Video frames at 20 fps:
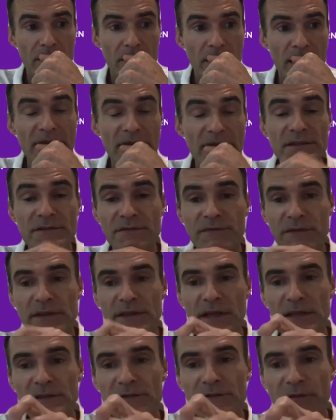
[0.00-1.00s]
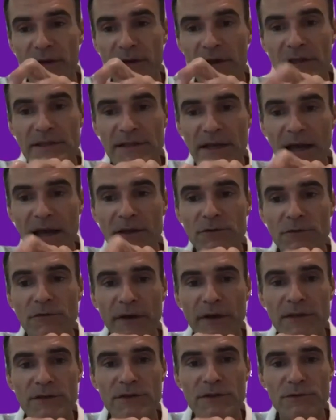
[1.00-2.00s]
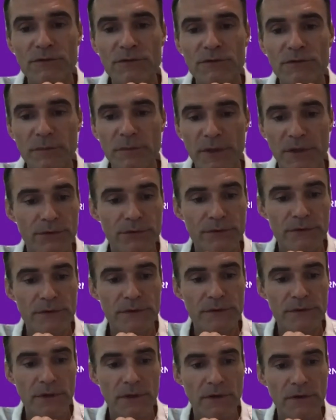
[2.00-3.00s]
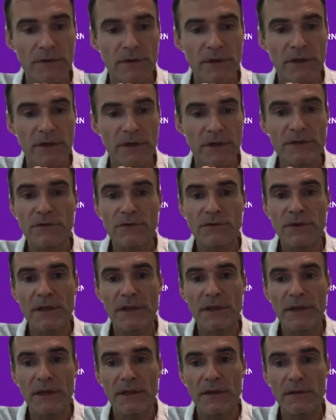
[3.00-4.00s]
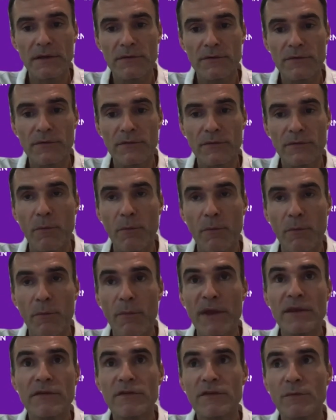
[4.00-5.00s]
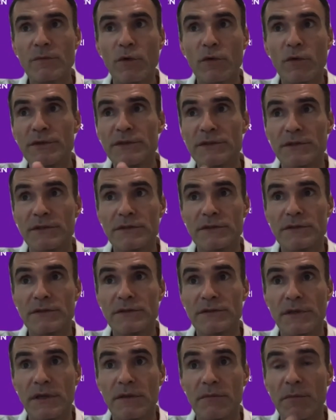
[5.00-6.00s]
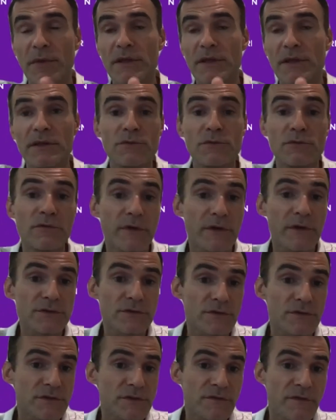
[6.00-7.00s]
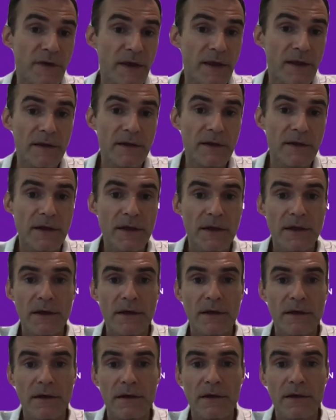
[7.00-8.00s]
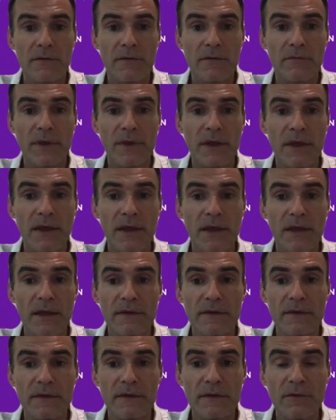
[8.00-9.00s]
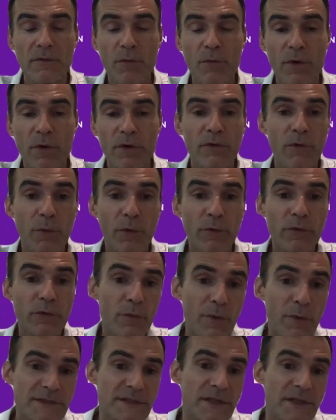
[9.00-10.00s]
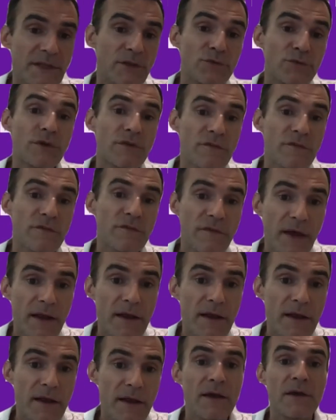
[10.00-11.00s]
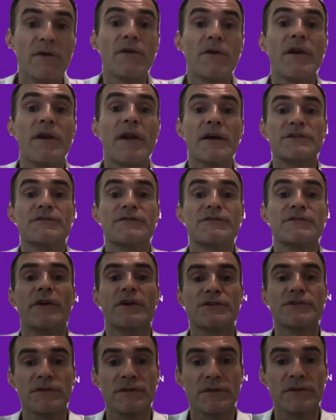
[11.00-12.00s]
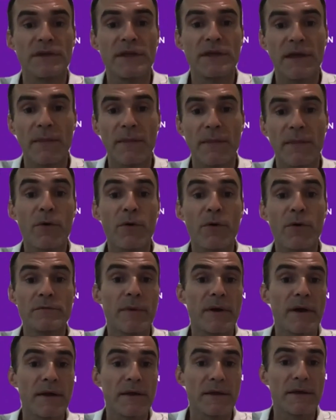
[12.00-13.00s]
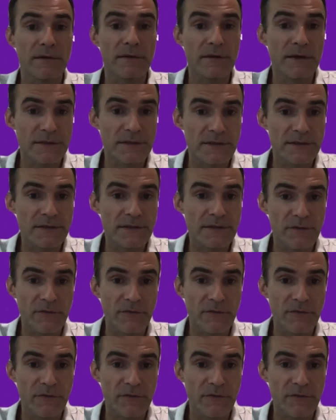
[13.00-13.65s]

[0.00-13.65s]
it's, that's, it's hard to fine tune because uh, historically, many small businesses and many new ventures fail. Um, and among the ones that do not fail, a large fraction get bought by uh, existing